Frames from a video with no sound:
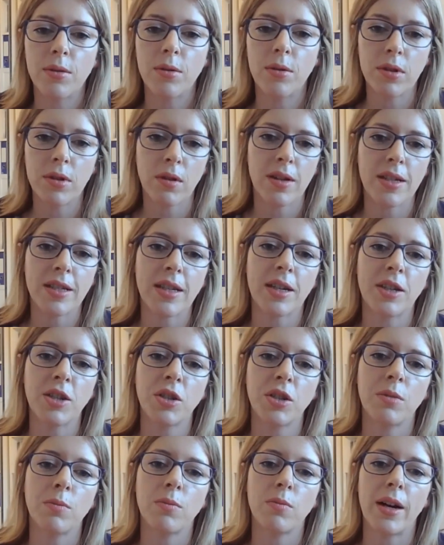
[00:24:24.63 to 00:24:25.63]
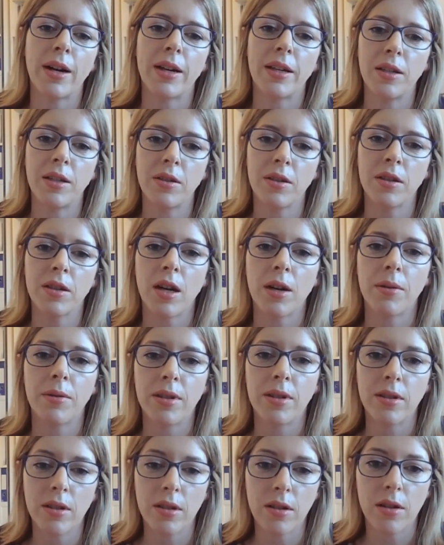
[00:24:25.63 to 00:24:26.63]
organisation where you can go
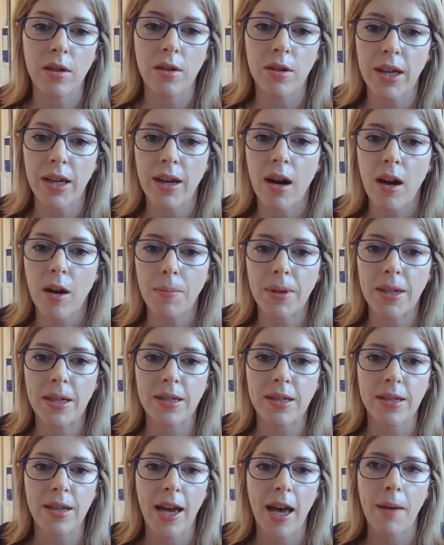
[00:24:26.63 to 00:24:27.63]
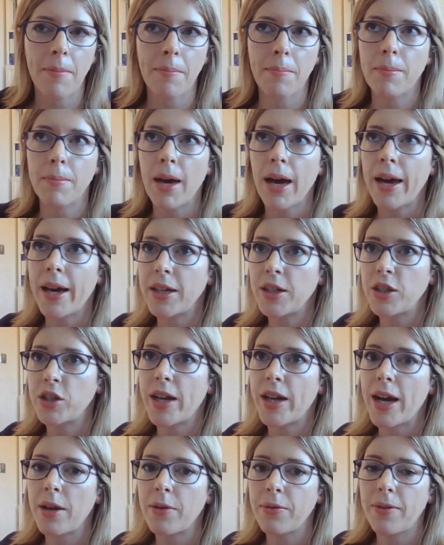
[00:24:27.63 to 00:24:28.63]
and look it up. It's
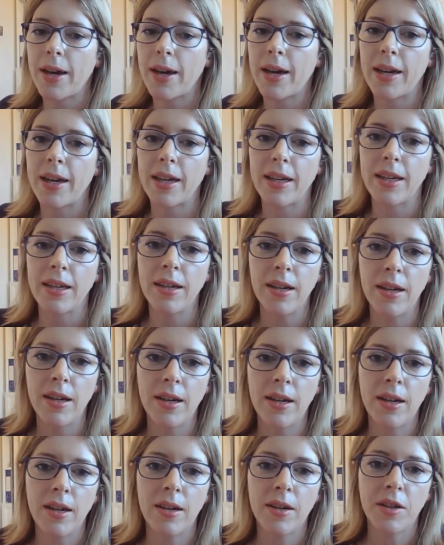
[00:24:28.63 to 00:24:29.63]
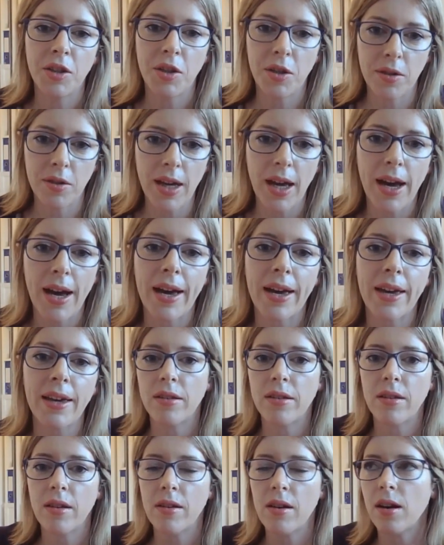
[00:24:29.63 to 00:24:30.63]
MHFA UK.
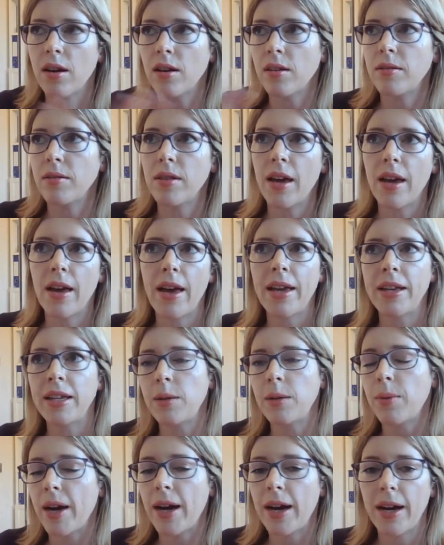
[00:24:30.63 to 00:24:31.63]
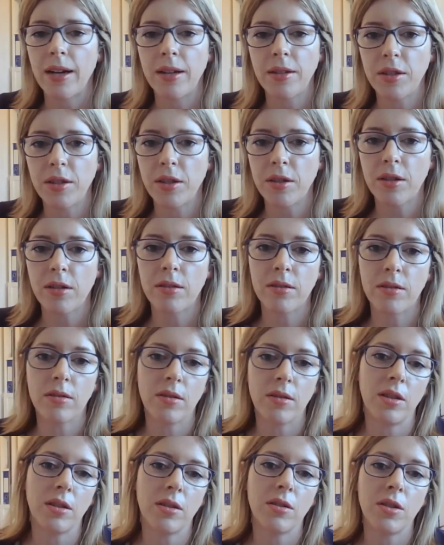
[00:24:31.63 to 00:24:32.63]
Anywhere you
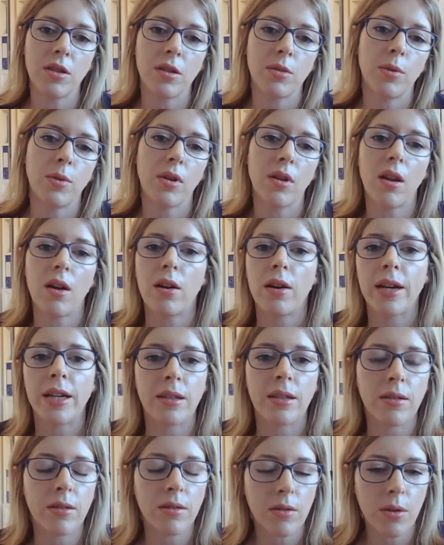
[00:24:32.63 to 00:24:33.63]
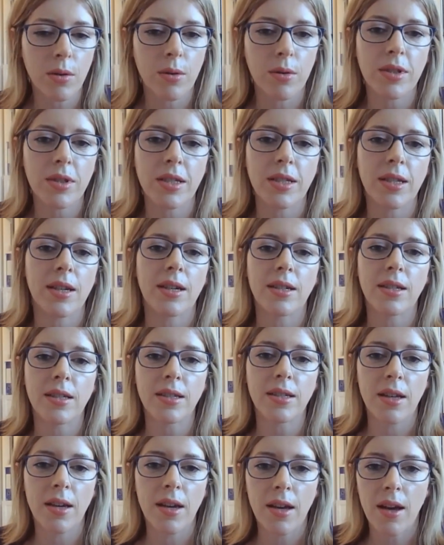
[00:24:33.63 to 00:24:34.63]
can do online
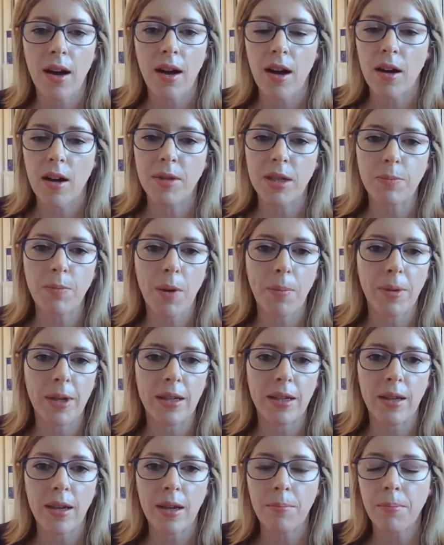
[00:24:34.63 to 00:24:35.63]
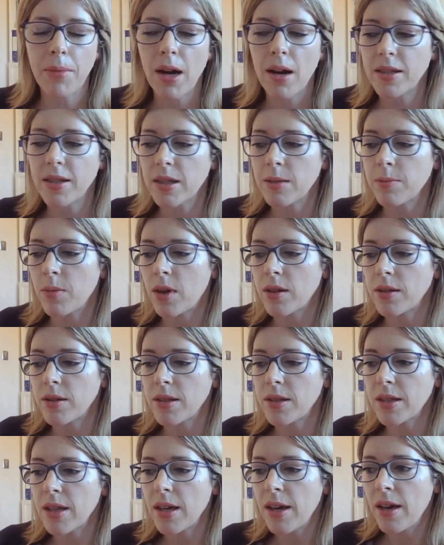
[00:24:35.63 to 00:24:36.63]
courses. There's probably in-person
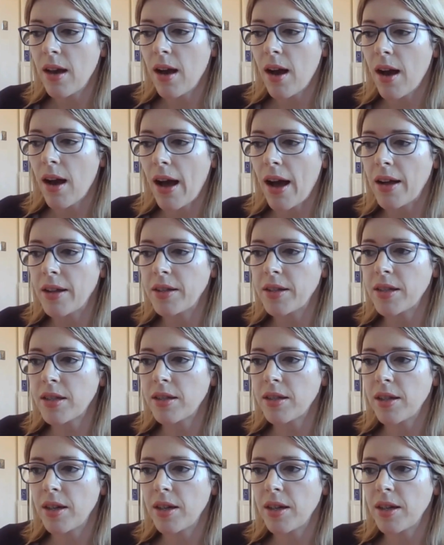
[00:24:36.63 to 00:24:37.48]
ones, and